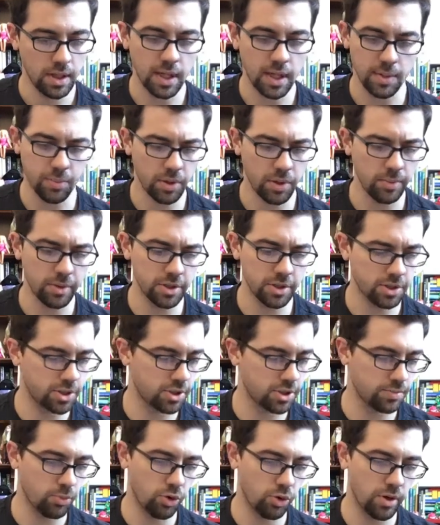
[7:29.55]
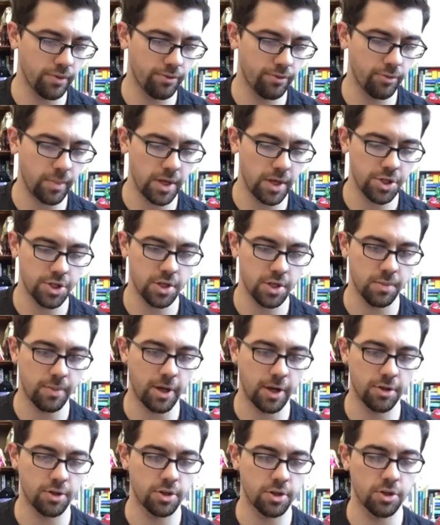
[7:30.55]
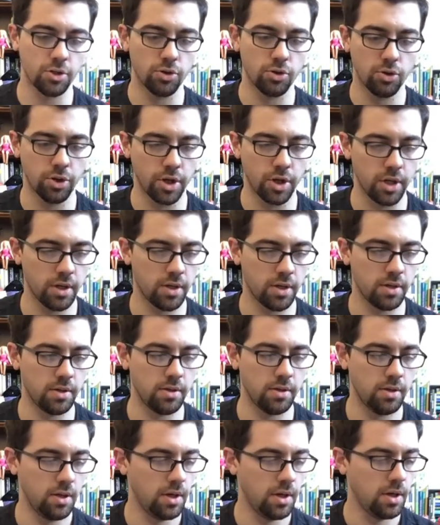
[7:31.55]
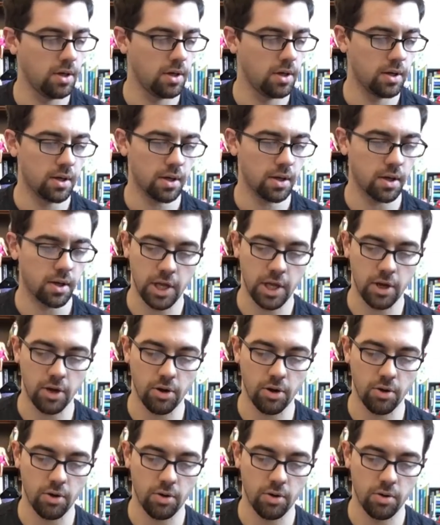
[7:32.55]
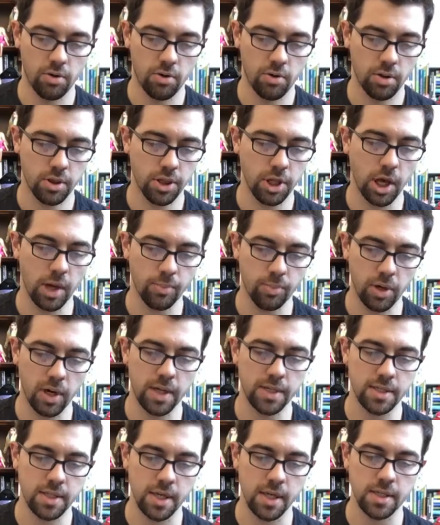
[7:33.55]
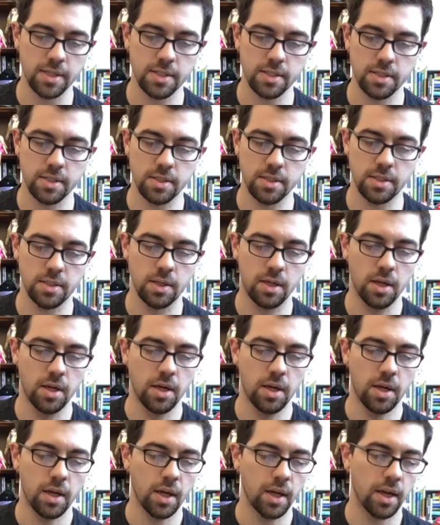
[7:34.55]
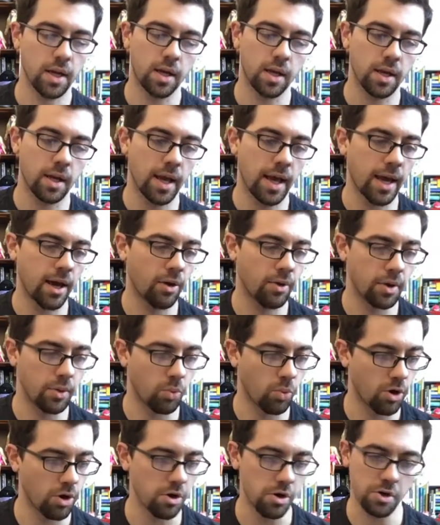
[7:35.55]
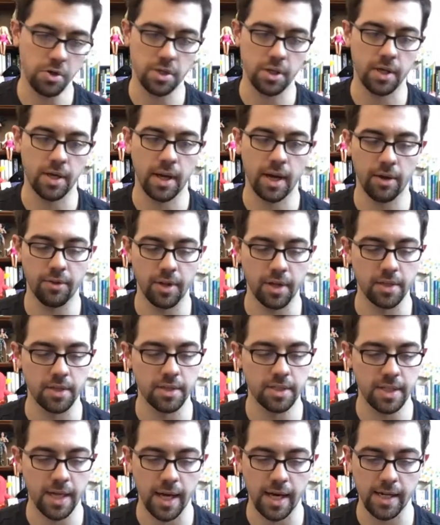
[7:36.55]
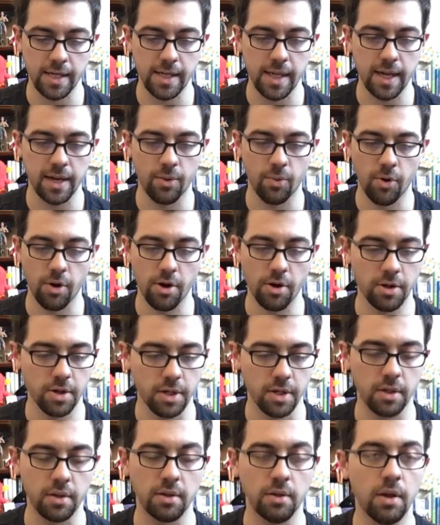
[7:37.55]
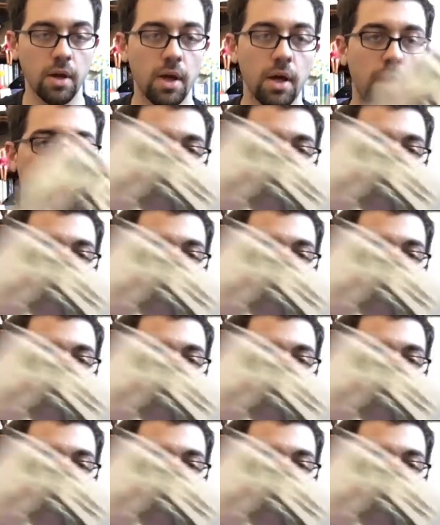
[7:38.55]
yeah, pretty much just more information about the DeLorean and their thought process and how it worked and how they decided that it worked. And